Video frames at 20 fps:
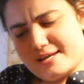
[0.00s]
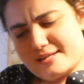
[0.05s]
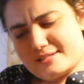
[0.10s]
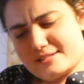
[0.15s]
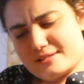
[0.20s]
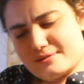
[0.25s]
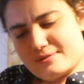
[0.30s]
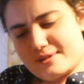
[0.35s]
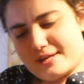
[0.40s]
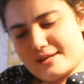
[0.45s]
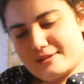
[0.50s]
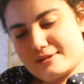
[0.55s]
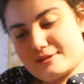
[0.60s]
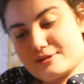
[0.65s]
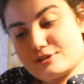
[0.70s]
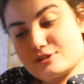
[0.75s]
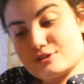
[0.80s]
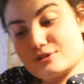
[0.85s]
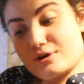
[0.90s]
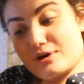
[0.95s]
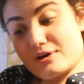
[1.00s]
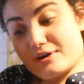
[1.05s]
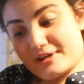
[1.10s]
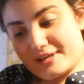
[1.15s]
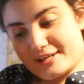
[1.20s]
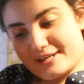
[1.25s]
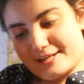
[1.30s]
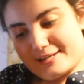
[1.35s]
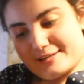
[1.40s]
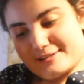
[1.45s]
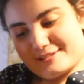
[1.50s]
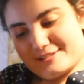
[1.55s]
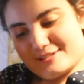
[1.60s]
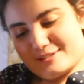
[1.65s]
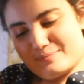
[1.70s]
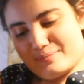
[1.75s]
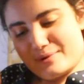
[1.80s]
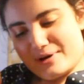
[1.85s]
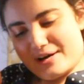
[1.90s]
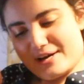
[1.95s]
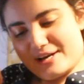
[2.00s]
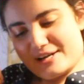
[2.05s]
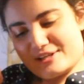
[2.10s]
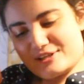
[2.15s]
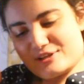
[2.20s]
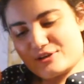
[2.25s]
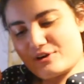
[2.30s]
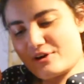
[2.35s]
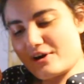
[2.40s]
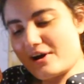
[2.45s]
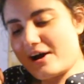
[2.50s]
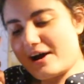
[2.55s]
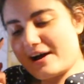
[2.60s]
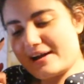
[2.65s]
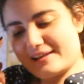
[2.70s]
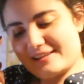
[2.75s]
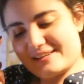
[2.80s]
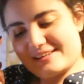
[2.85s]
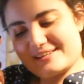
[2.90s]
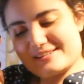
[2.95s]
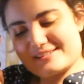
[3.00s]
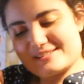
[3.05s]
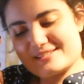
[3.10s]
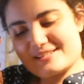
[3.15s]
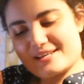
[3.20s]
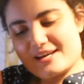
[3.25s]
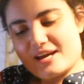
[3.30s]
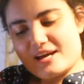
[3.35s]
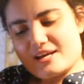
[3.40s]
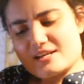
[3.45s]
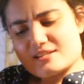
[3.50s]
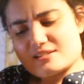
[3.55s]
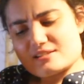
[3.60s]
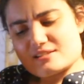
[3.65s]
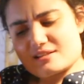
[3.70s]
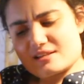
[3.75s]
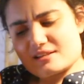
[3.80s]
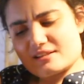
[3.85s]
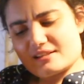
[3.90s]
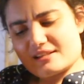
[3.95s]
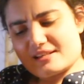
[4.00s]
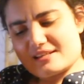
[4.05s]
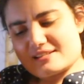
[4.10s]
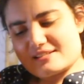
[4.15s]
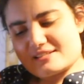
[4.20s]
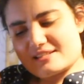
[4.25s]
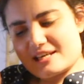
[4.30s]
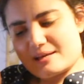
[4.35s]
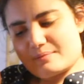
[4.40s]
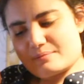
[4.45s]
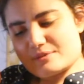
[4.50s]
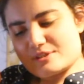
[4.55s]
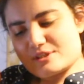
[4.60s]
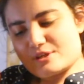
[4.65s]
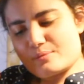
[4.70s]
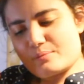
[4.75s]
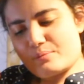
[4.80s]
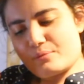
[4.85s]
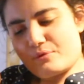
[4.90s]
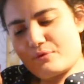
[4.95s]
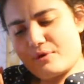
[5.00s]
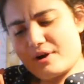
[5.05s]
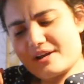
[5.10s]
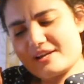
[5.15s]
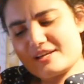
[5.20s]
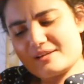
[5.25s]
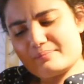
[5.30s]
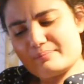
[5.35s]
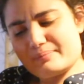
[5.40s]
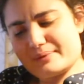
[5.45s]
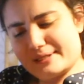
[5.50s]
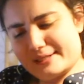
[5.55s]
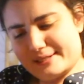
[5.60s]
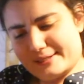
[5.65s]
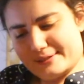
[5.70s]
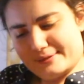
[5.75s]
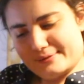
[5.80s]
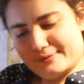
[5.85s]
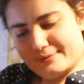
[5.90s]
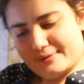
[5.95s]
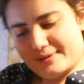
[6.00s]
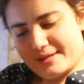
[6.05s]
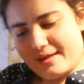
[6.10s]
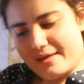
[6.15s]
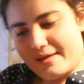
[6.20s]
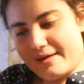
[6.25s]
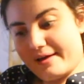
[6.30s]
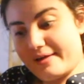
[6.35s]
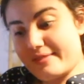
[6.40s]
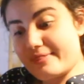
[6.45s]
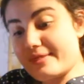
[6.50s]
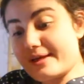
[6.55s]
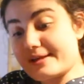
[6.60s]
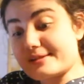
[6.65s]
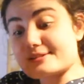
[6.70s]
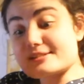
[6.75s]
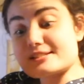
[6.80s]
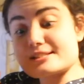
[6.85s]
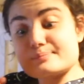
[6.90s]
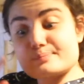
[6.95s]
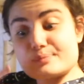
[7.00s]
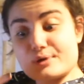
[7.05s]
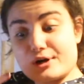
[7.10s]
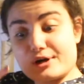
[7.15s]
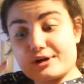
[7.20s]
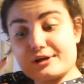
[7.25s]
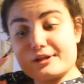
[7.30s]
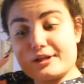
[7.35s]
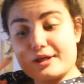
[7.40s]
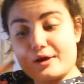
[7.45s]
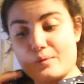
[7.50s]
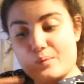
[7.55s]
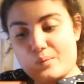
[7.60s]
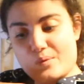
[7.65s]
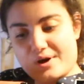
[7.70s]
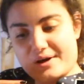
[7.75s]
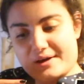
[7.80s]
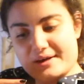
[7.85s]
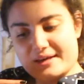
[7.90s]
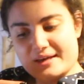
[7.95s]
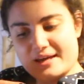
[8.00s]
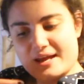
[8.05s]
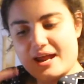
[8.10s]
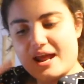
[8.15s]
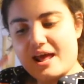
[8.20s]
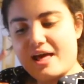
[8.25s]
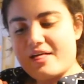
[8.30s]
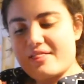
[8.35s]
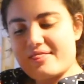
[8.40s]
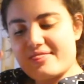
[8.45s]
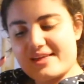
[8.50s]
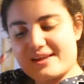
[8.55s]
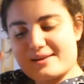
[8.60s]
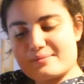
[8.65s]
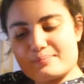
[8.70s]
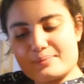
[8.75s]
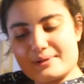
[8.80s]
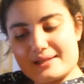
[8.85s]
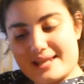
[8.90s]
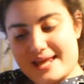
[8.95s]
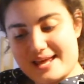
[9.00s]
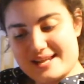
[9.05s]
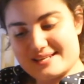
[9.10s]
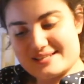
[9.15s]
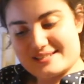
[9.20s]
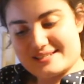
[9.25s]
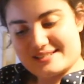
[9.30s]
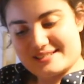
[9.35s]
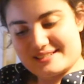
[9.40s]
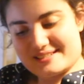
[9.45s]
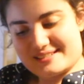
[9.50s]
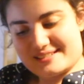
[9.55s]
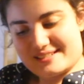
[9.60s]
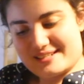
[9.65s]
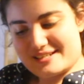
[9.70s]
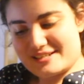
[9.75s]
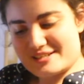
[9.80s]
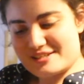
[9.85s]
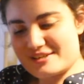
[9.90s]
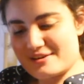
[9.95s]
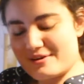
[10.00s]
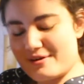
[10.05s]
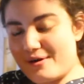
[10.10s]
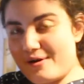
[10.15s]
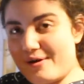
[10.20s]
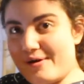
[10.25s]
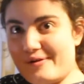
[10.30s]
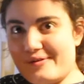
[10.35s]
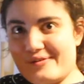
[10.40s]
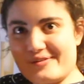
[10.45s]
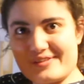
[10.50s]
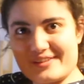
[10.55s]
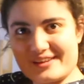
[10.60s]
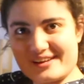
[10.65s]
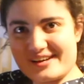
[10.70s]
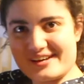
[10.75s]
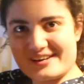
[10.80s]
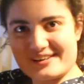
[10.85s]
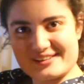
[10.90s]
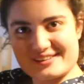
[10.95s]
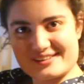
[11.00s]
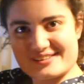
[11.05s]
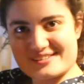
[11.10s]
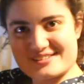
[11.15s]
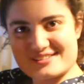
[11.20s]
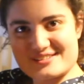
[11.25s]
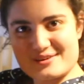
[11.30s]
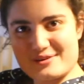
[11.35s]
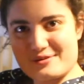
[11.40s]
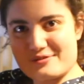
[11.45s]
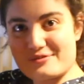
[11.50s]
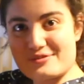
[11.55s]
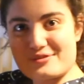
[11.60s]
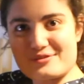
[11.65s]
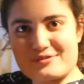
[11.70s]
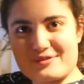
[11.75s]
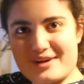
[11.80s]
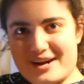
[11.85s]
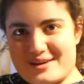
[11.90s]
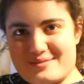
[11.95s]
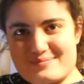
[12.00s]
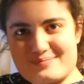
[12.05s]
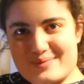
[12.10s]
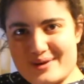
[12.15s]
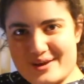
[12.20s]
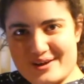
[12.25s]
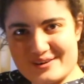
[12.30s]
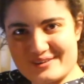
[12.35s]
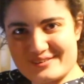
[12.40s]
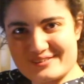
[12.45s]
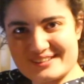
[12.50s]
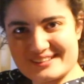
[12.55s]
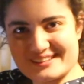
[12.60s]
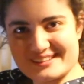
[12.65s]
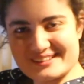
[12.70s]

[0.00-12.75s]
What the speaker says: so that the darkness behind her eyelids suddenly seemed bright blue, and then sparkling white, then blended into all the colours of the rainbow.